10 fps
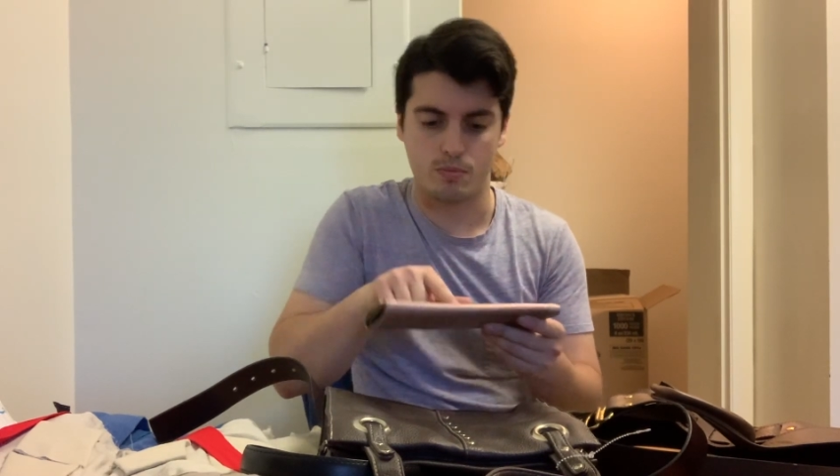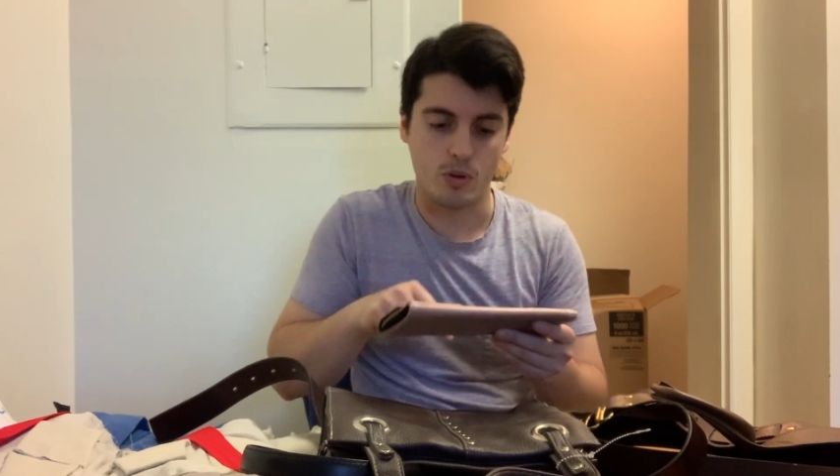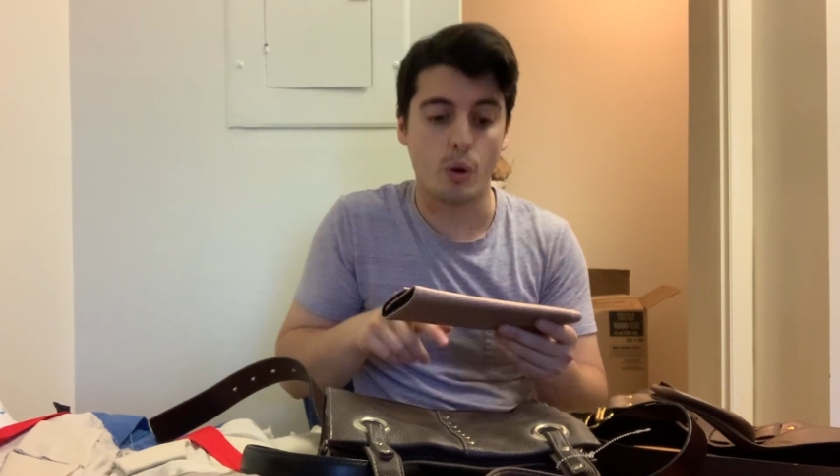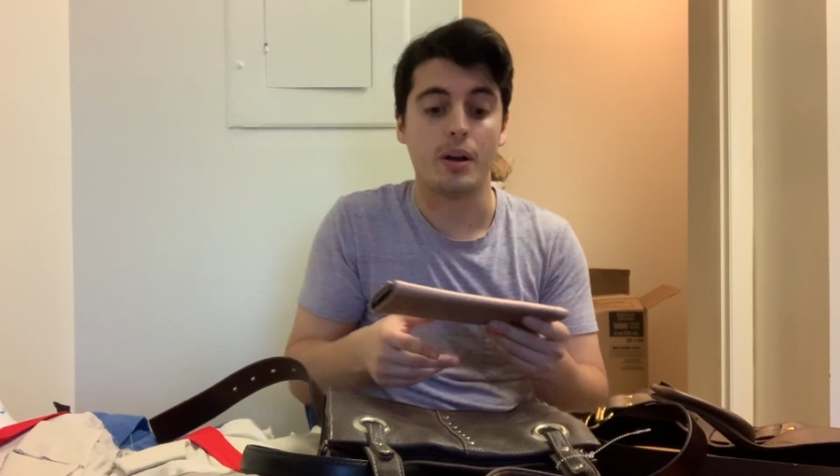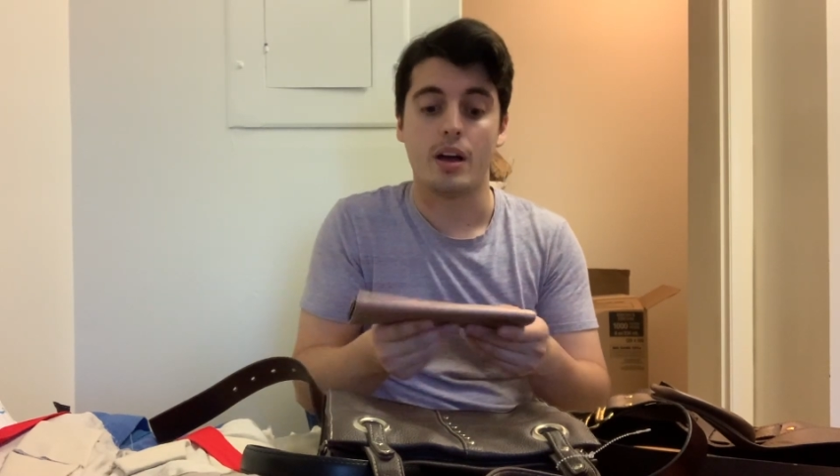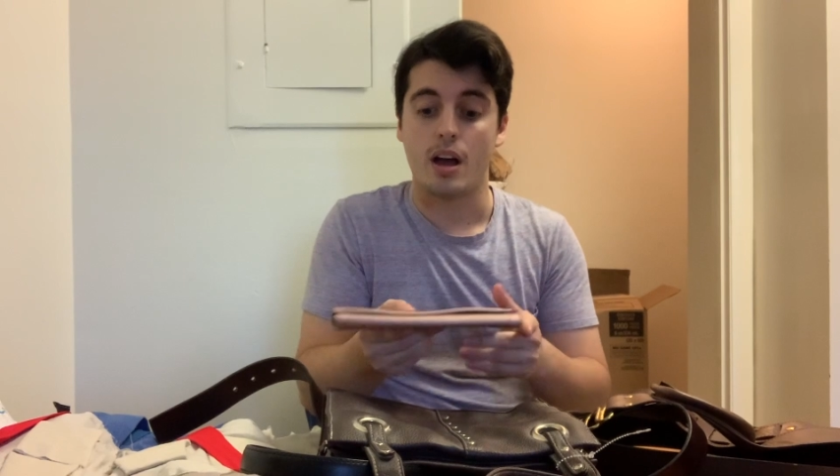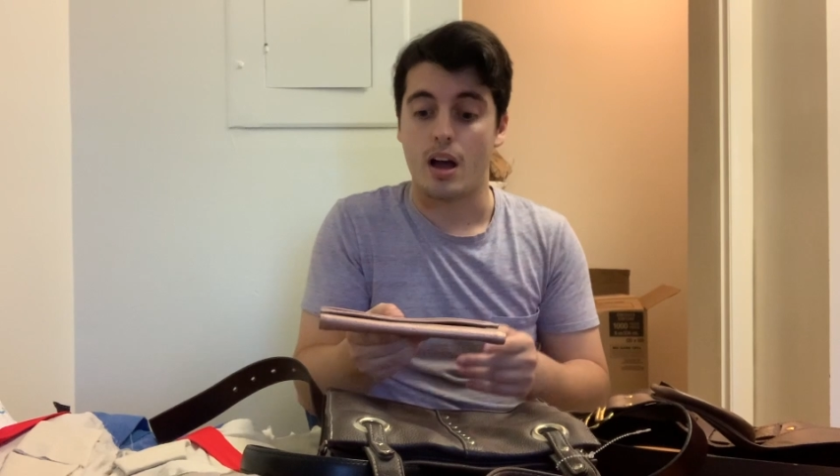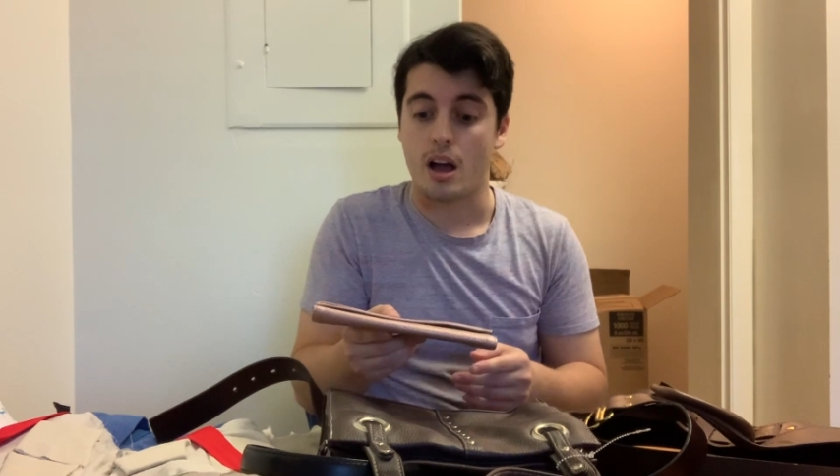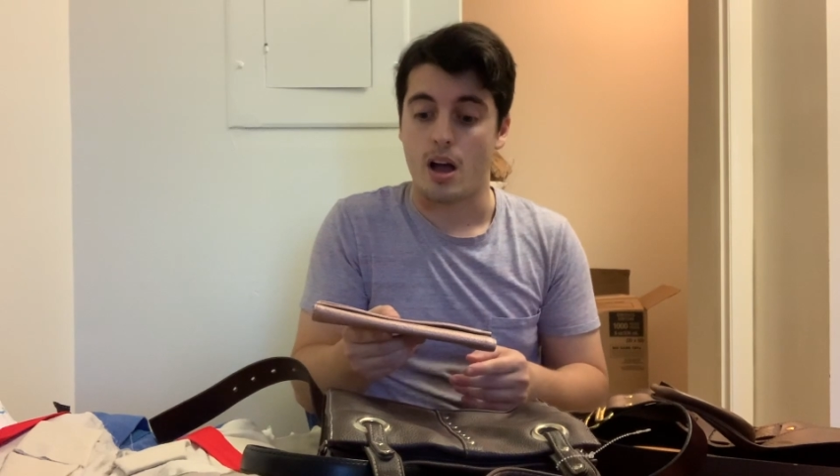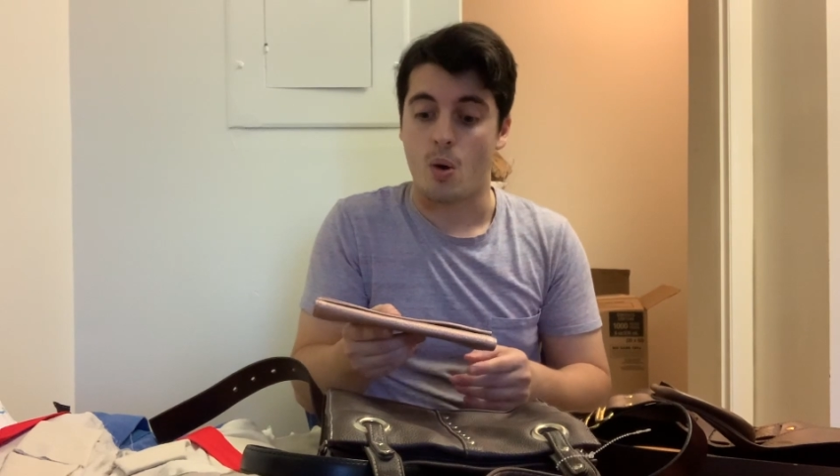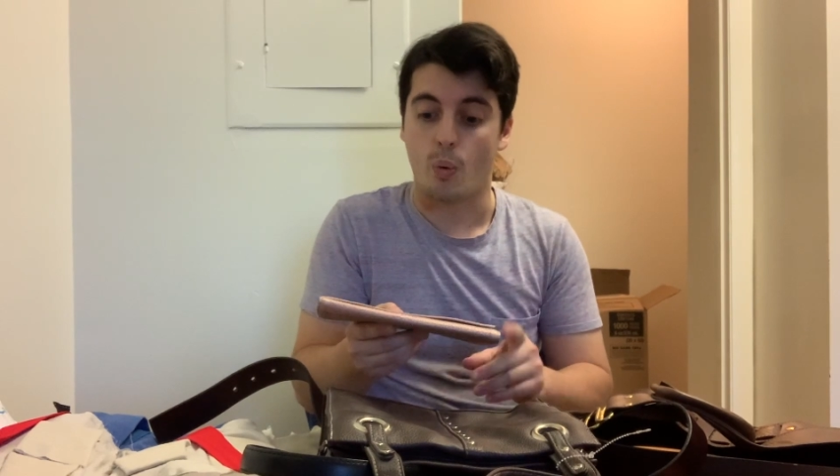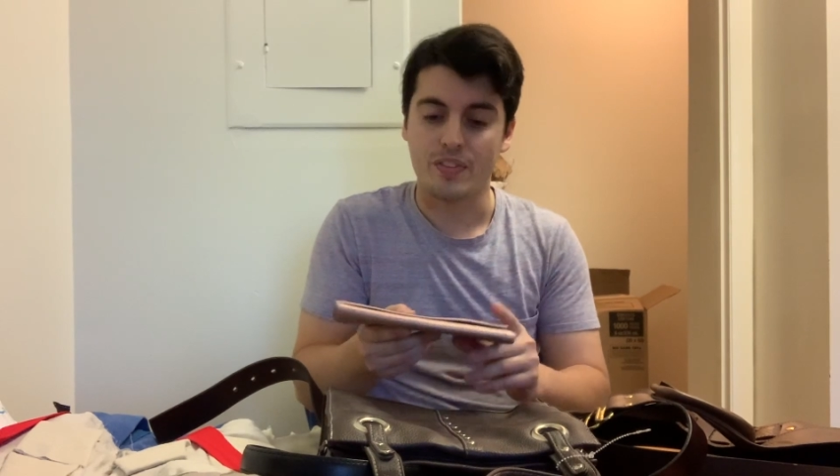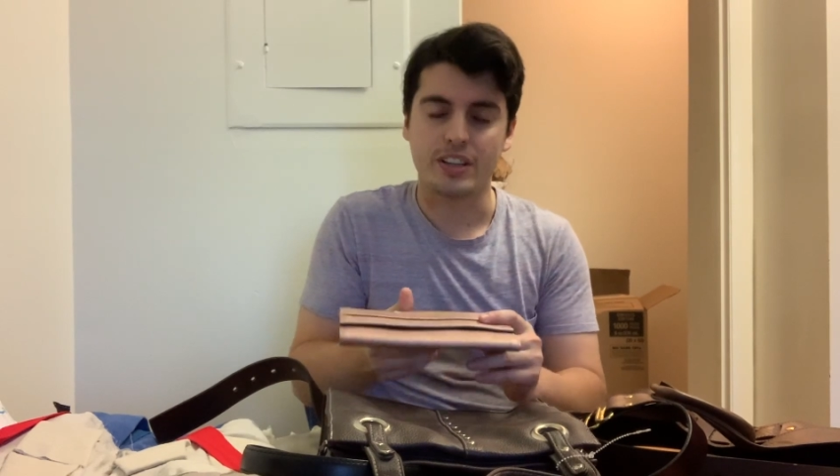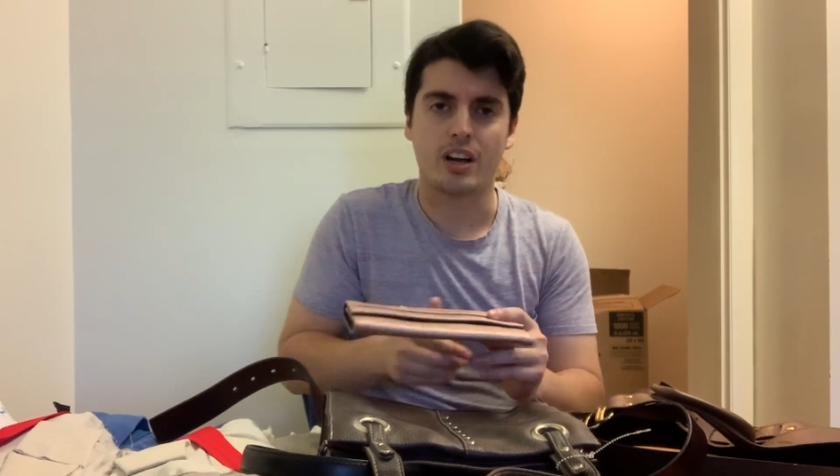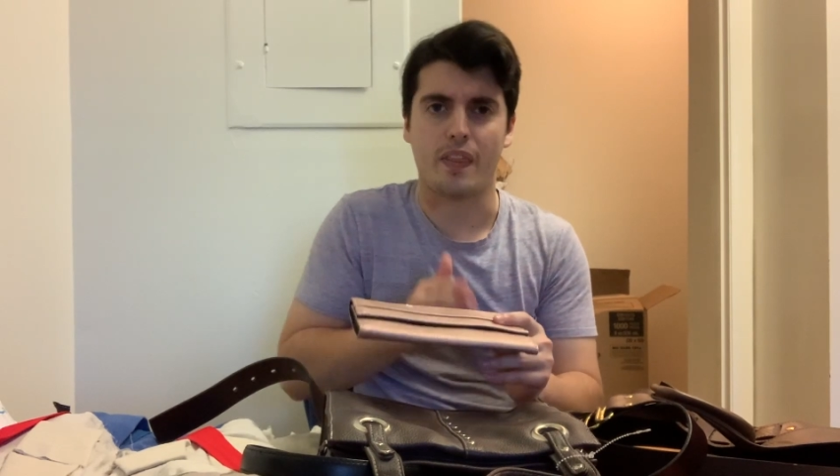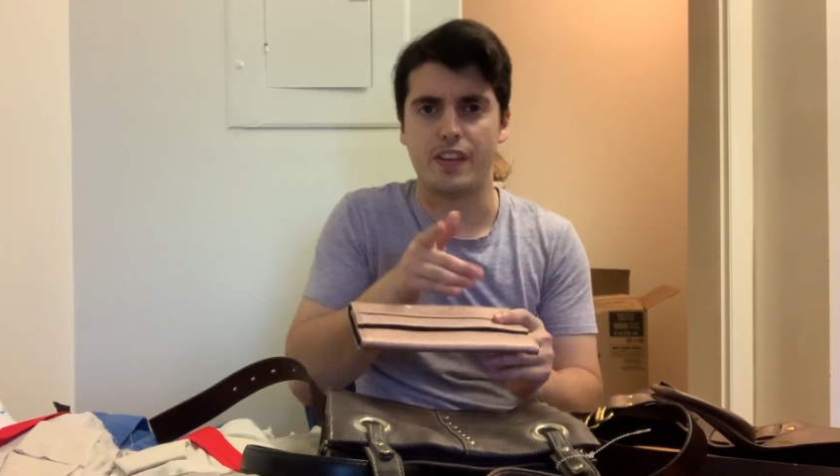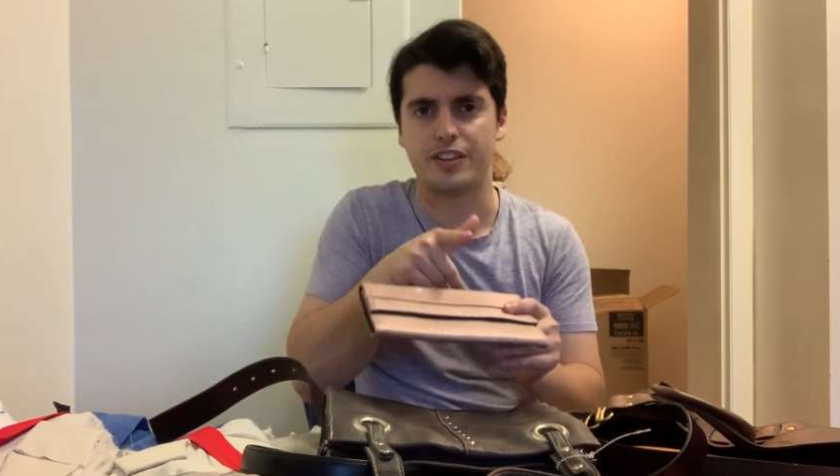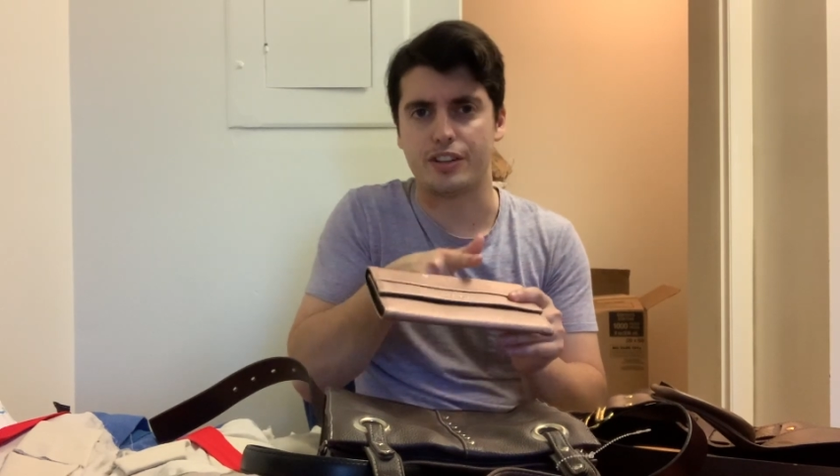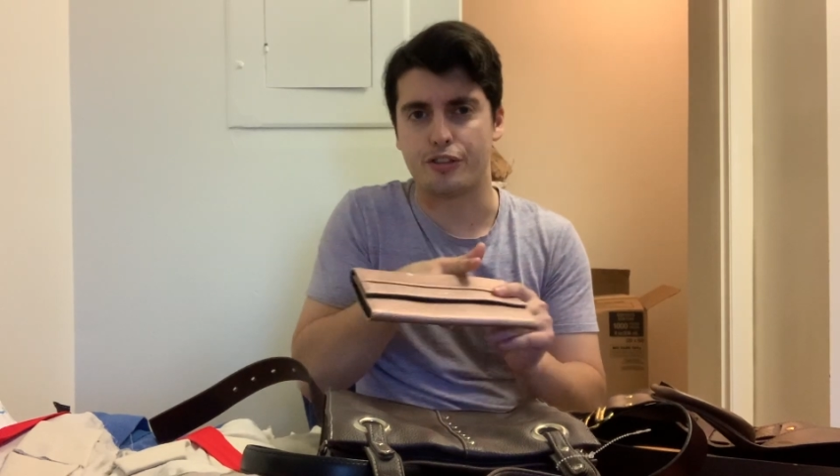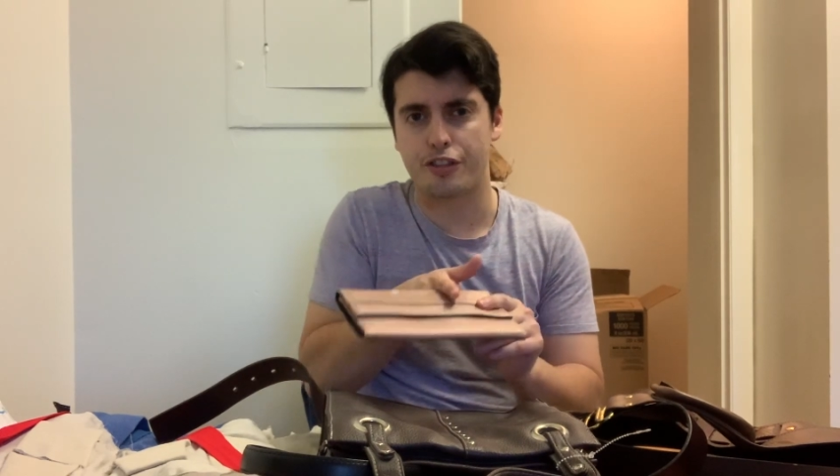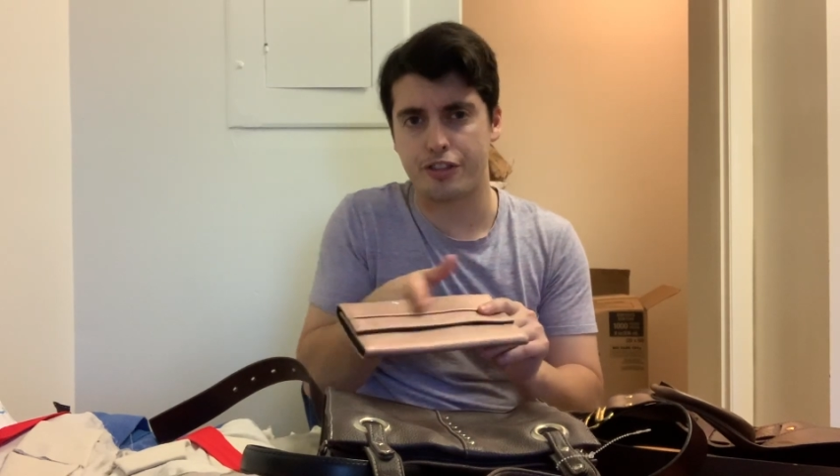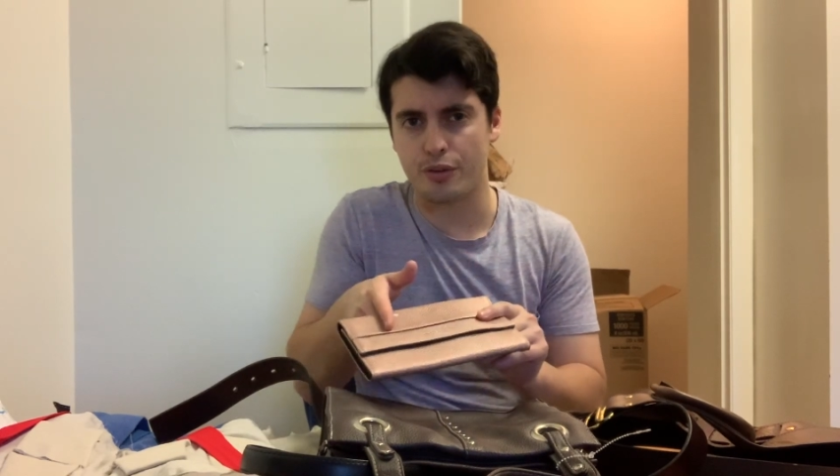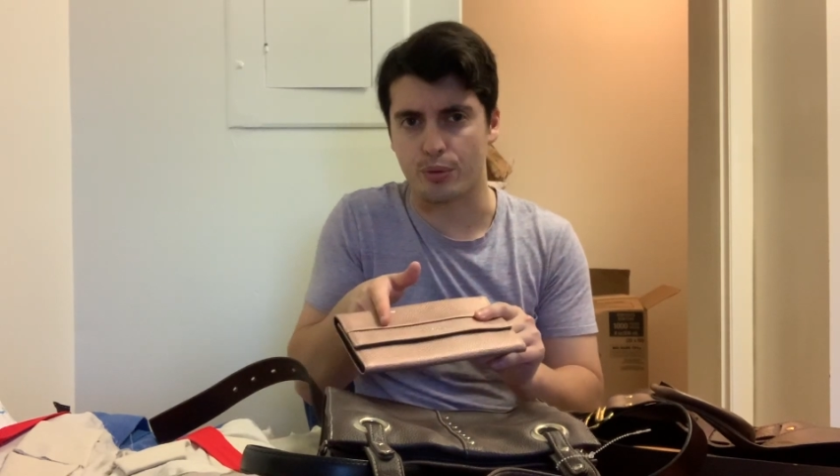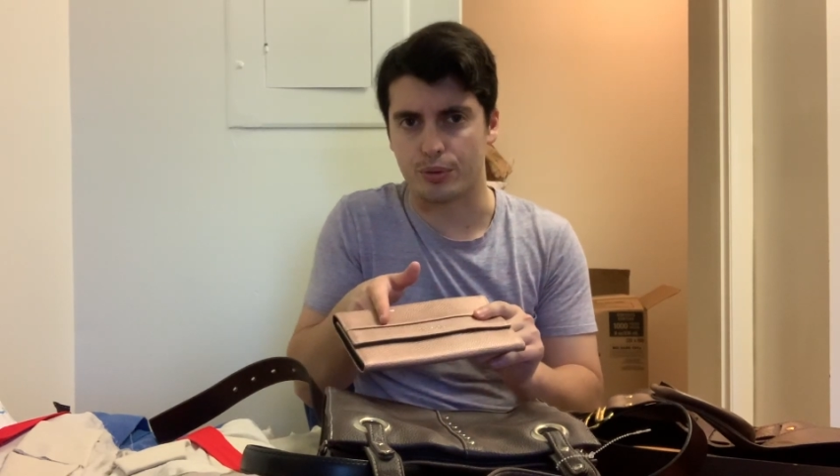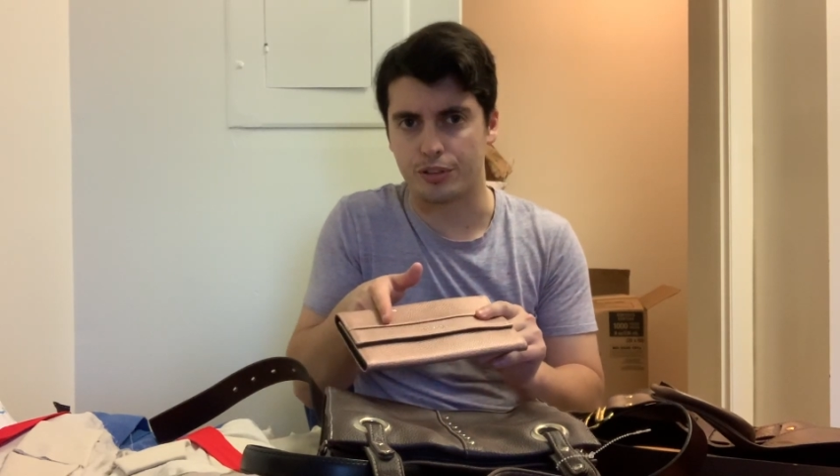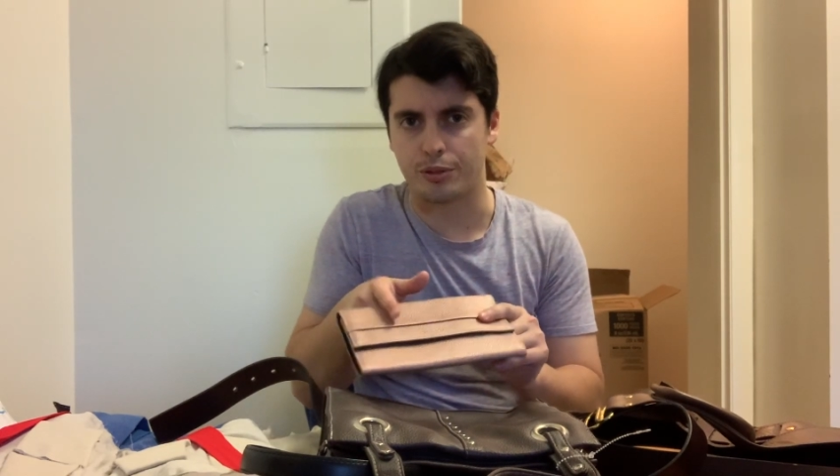You know what if I cut this in thirds,